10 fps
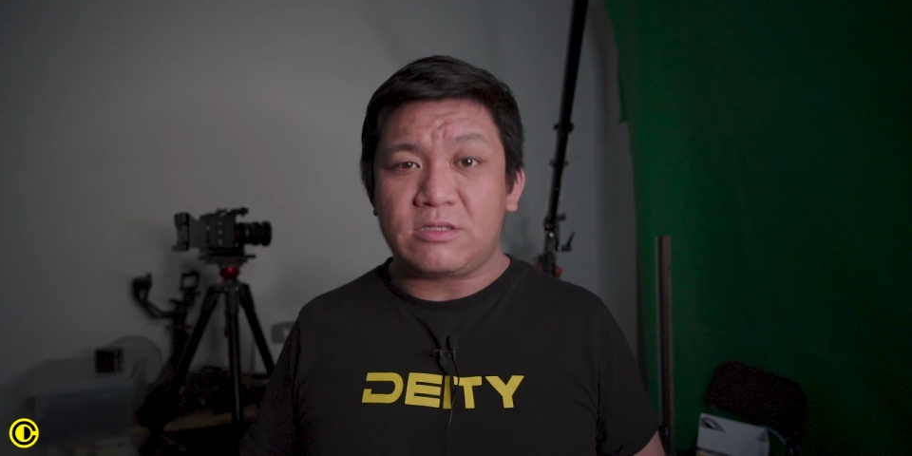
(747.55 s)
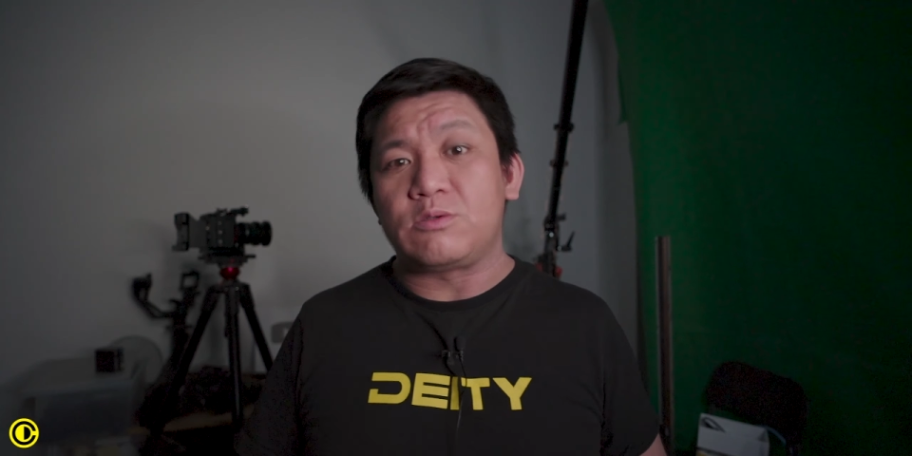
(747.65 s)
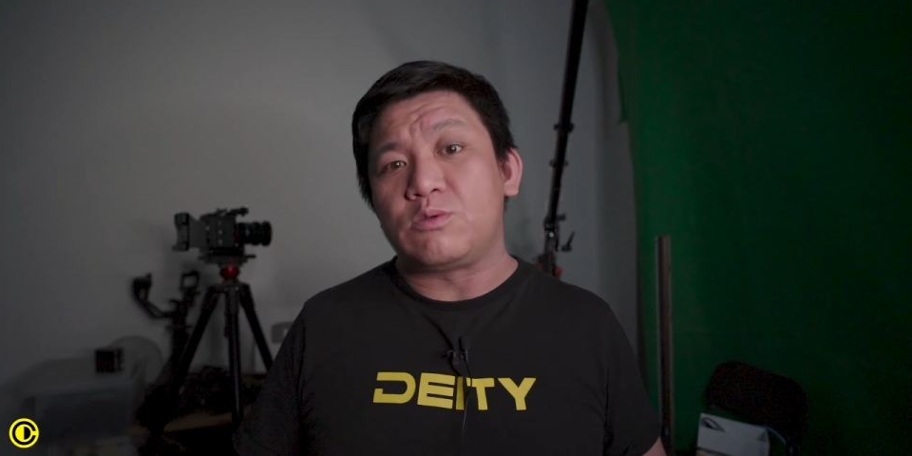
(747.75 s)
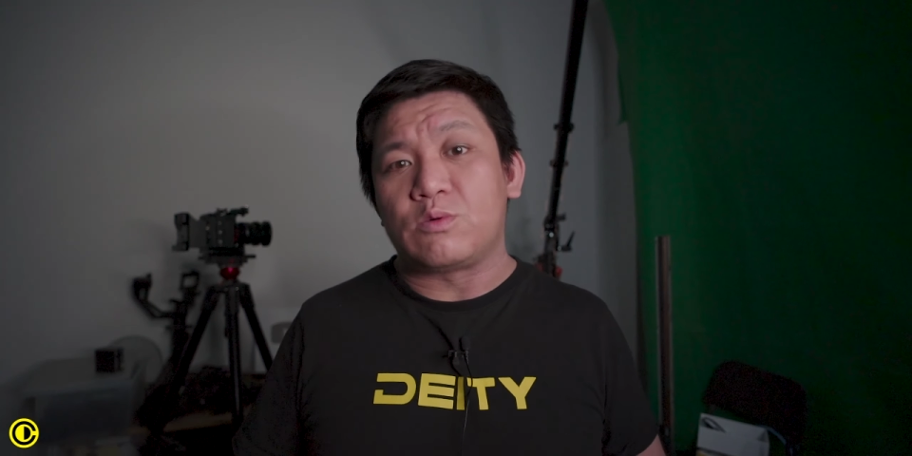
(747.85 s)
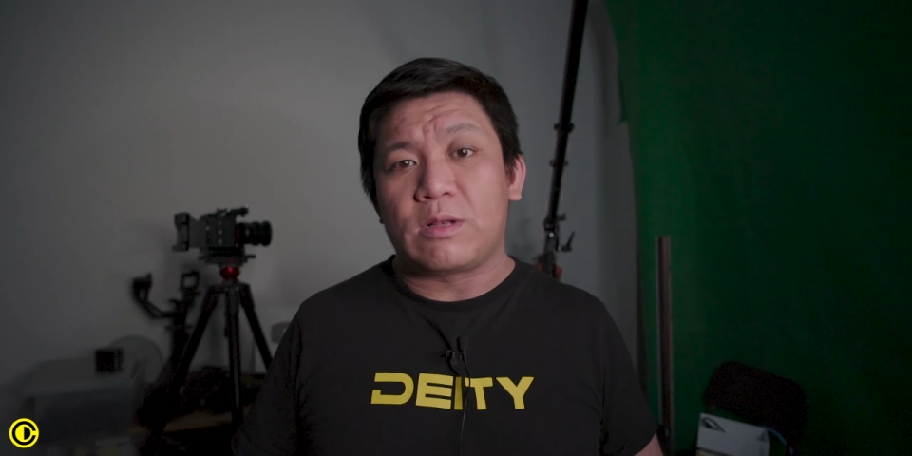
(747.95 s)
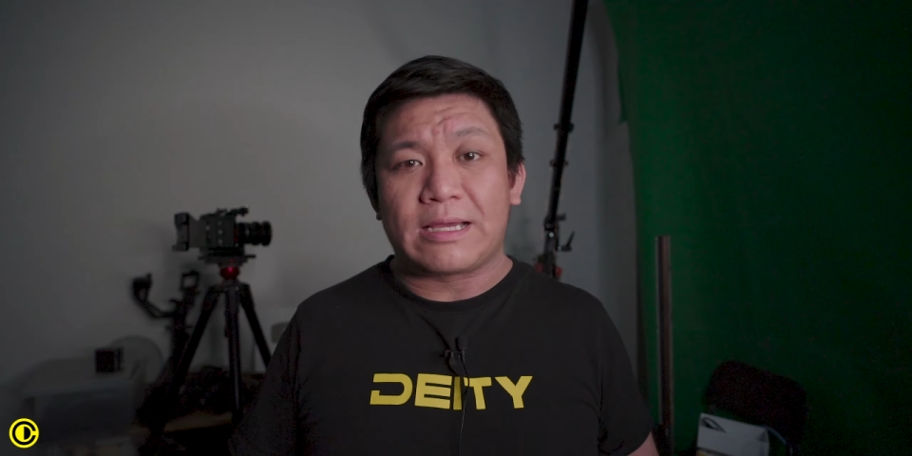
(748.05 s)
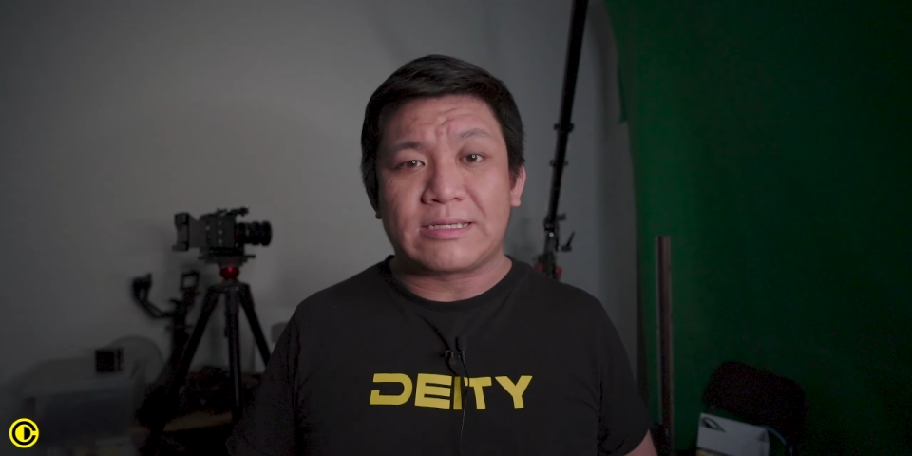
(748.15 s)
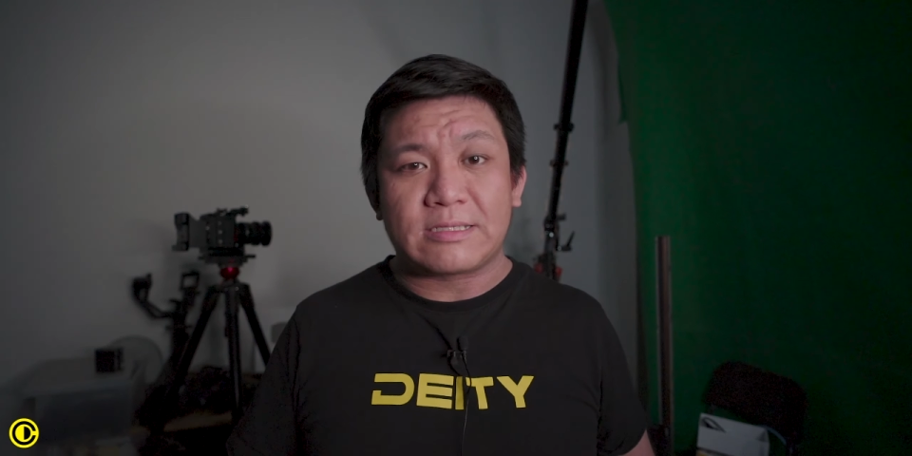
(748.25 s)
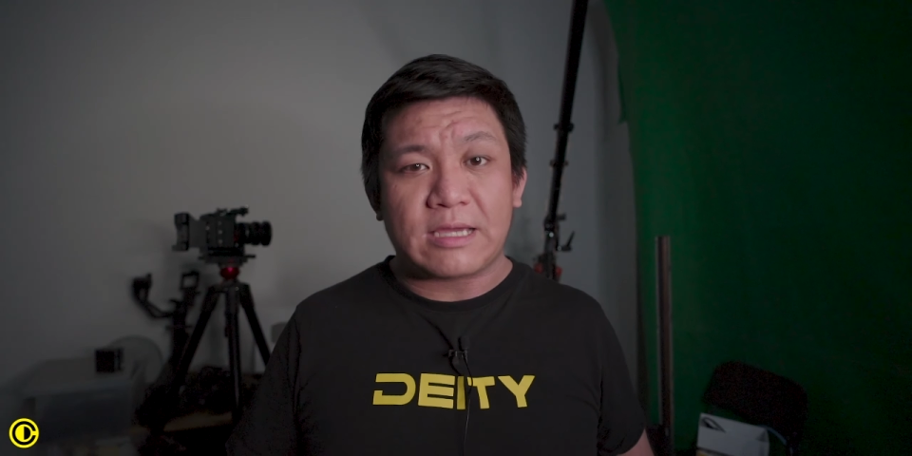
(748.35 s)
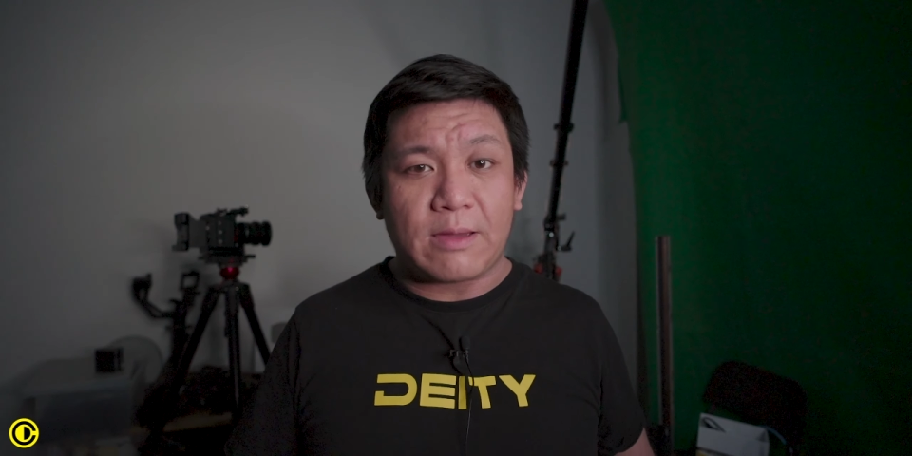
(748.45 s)
to
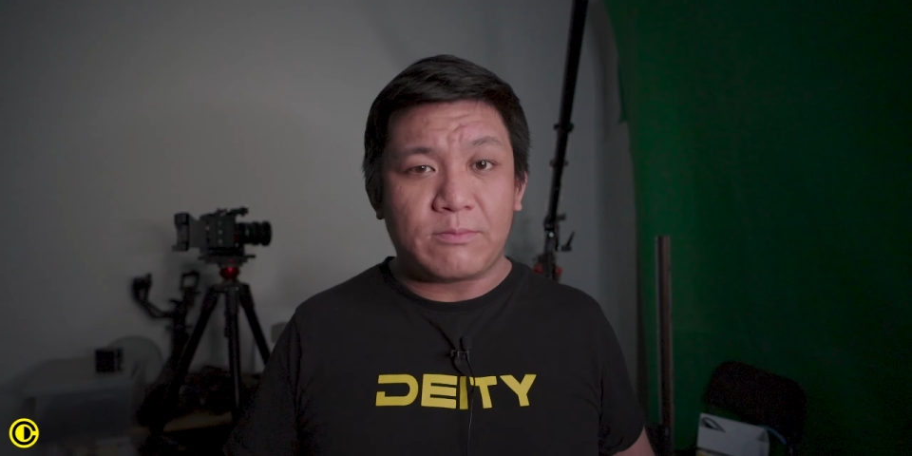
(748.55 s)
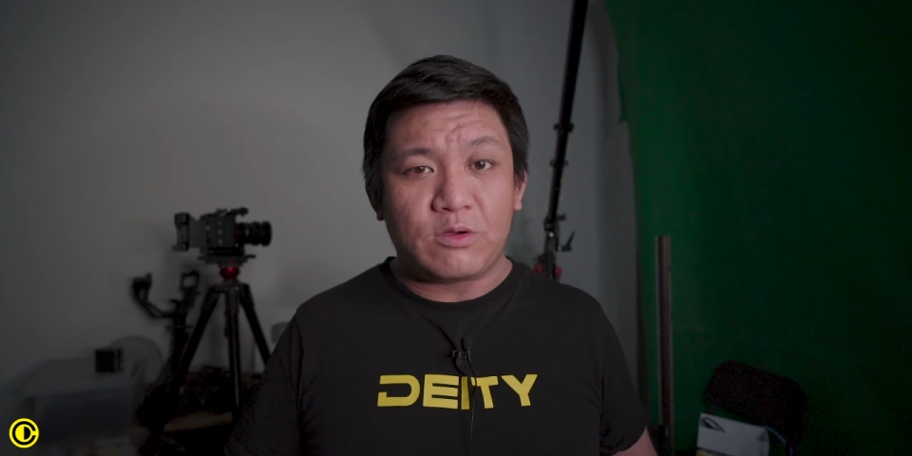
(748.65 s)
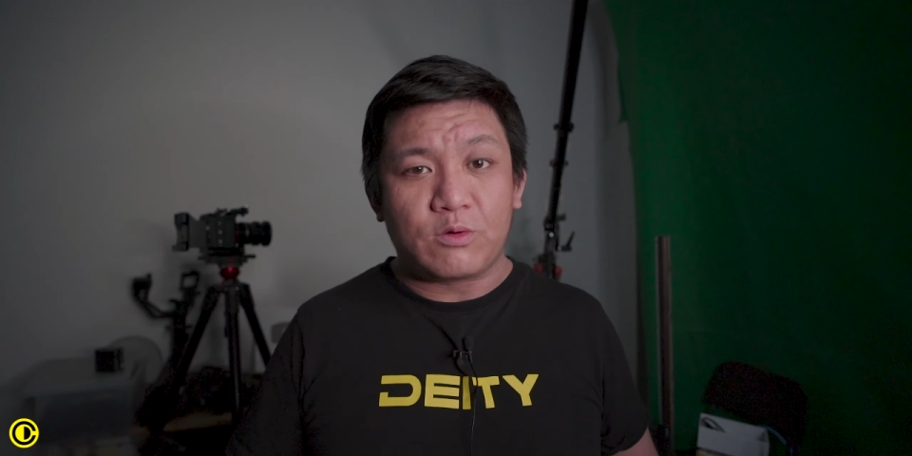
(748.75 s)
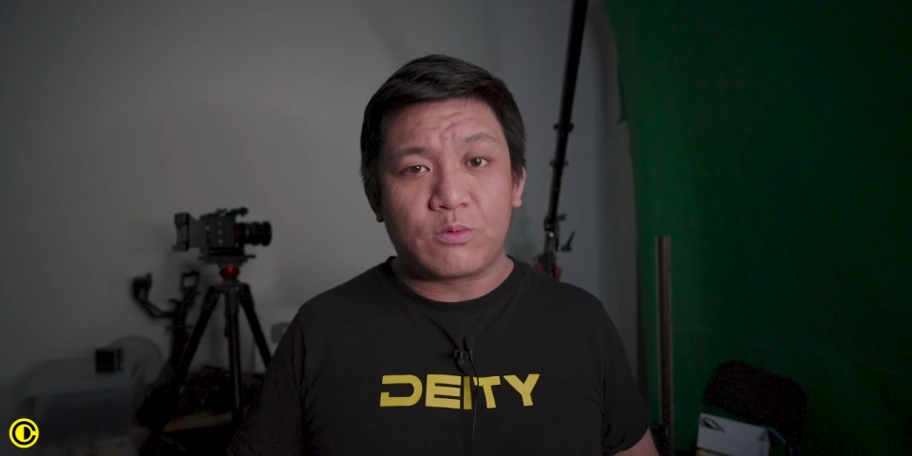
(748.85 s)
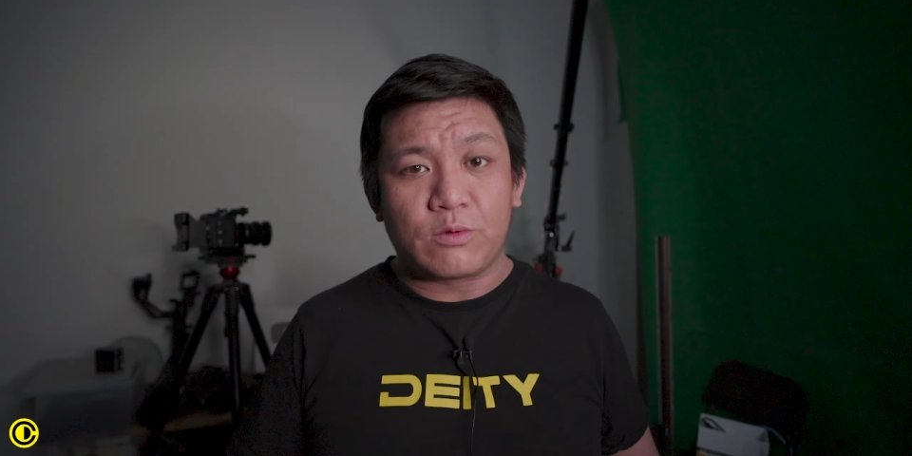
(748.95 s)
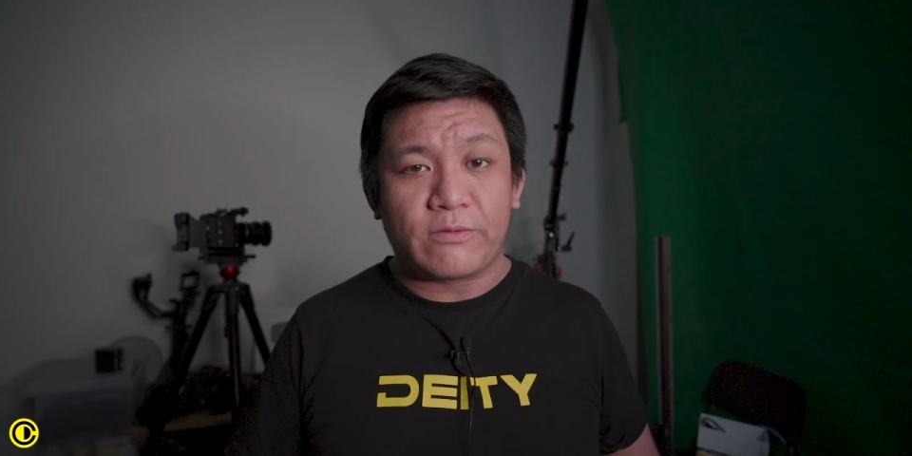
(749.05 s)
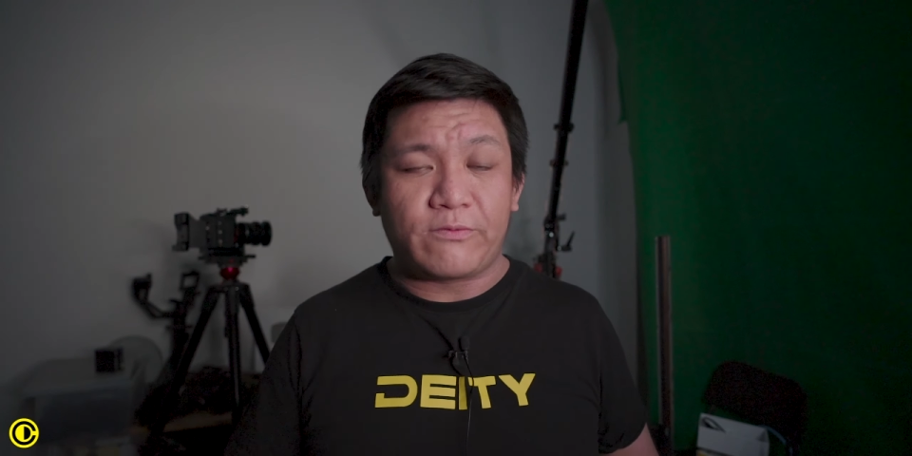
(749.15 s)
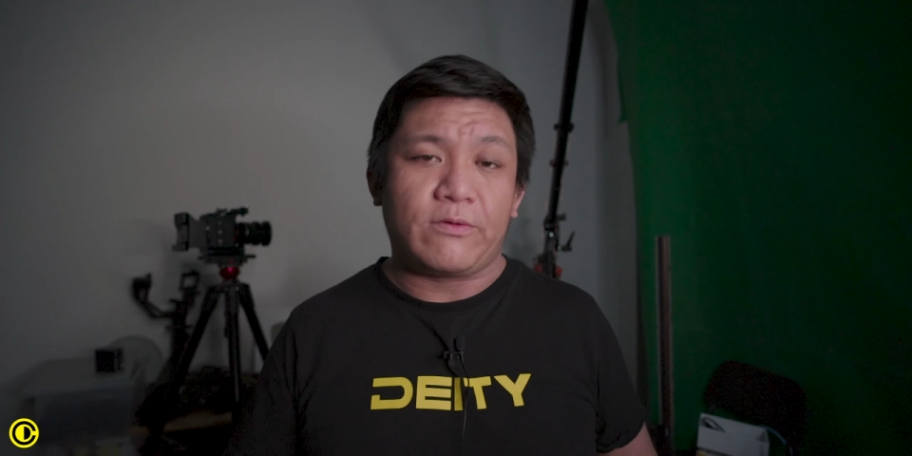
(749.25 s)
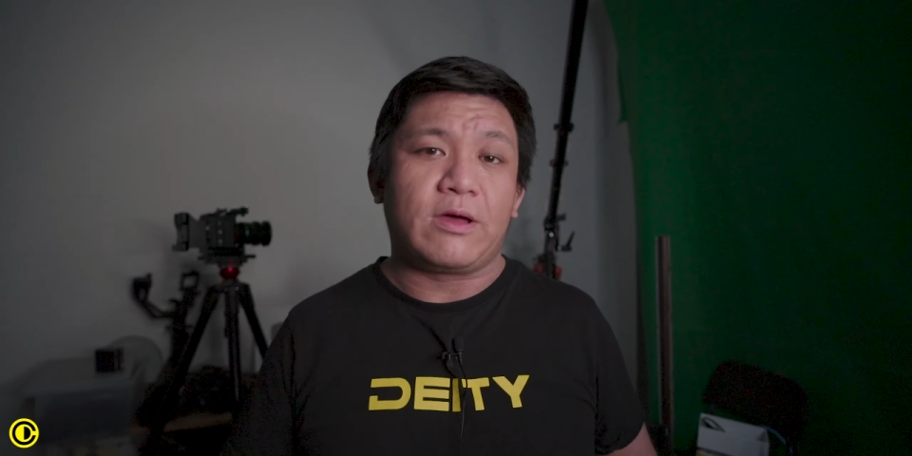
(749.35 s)
like scam you with